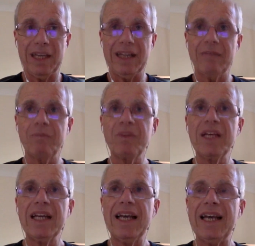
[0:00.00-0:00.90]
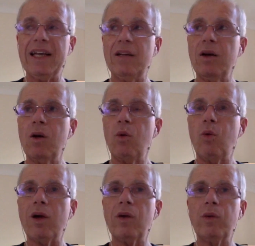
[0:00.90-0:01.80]
in, and
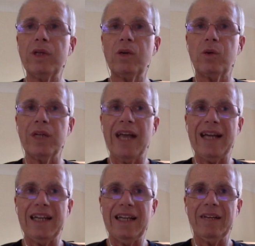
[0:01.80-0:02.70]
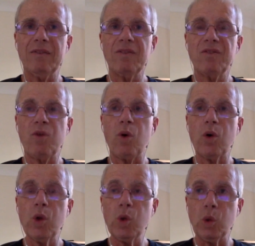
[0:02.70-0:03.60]
what are we creating for
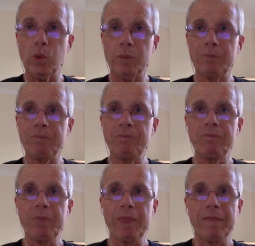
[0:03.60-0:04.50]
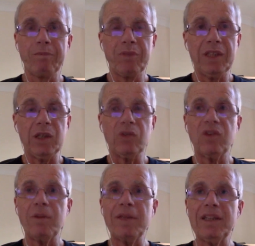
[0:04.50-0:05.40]
who? You know,
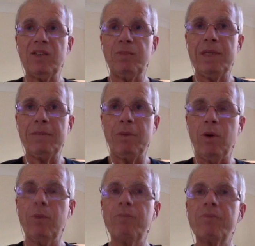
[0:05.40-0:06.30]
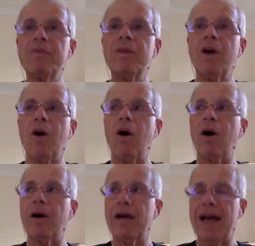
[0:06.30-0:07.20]
some of these people
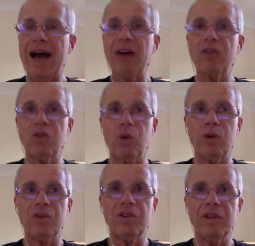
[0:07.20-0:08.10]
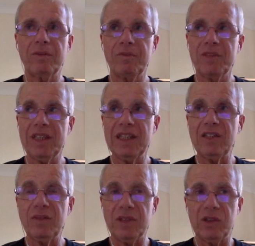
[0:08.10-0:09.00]
are outsourced
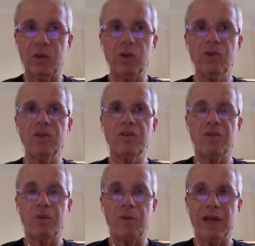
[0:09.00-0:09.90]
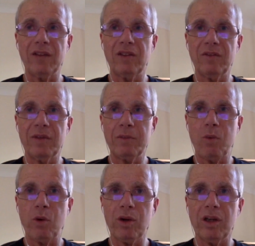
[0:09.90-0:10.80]
individuals from relatively
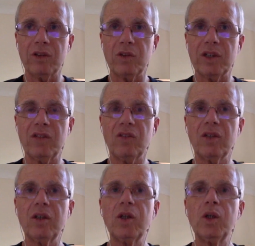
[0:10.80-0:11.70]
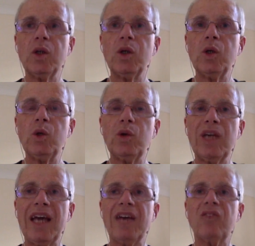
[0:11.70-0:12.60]
poor countries who
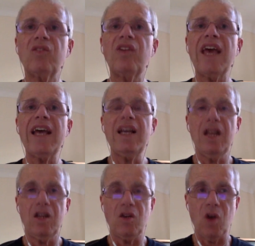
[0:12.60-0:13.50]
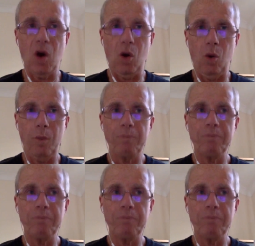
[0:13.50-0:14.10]
can't say no